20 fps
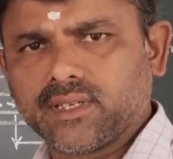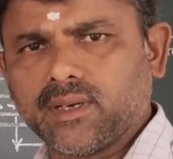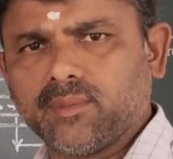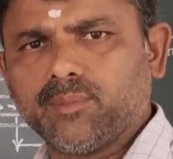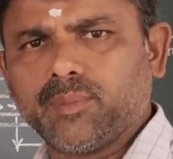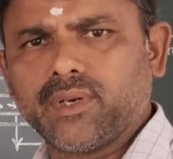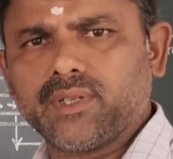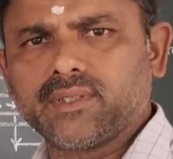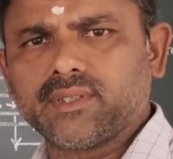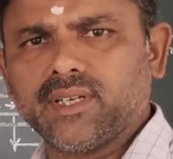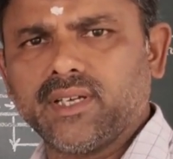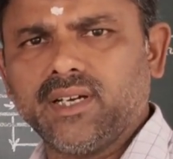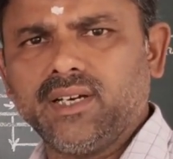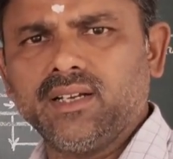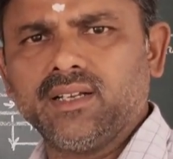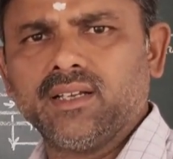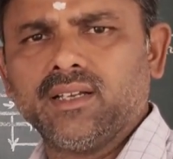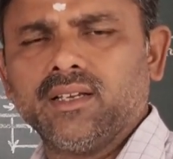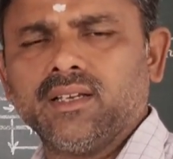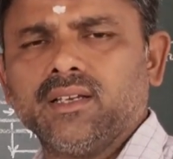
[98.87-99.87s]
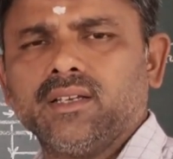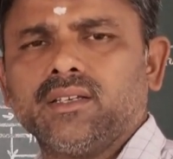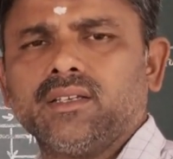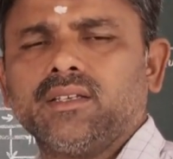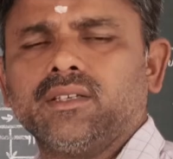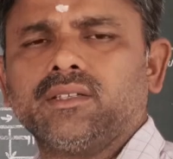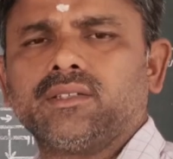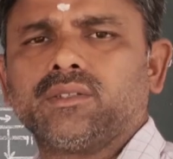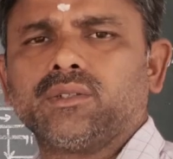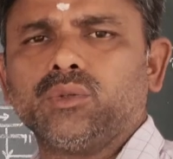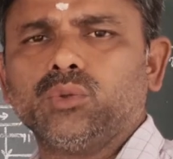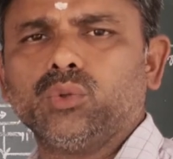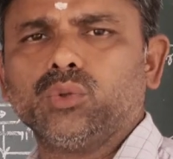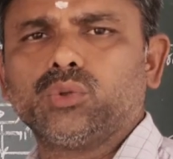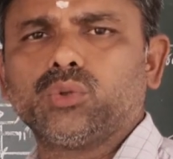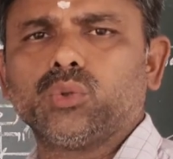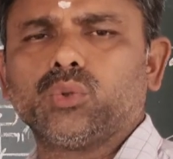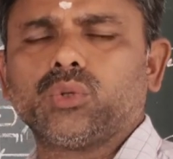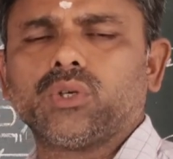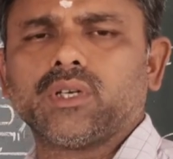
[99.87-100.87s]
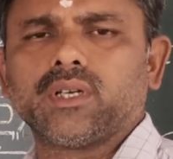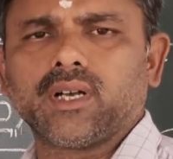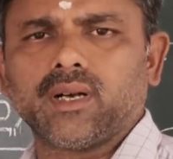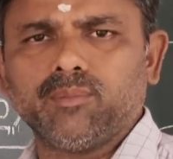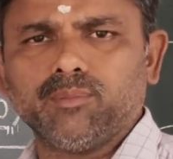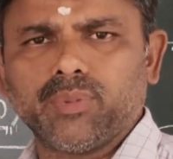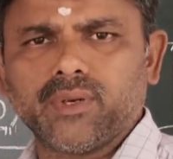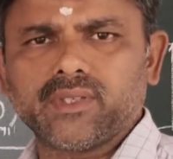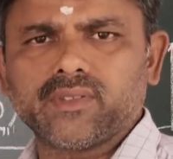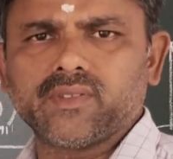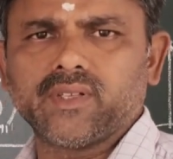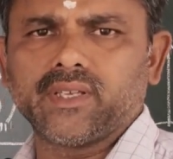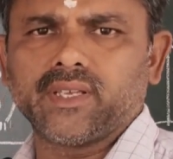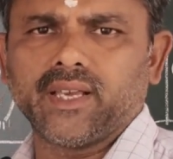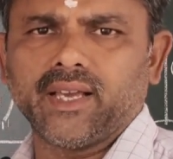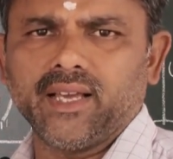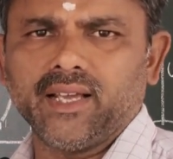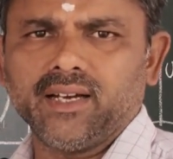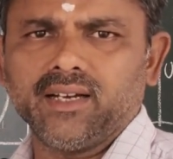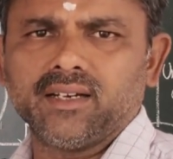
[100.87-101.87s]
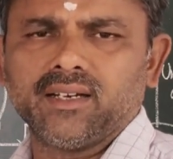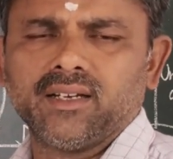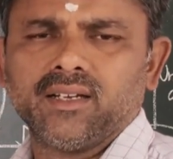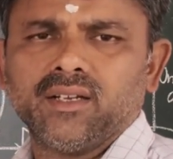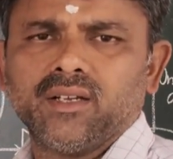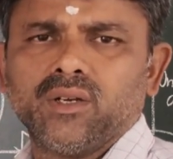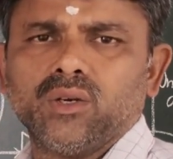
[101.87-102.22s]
Compressor is used to compress the air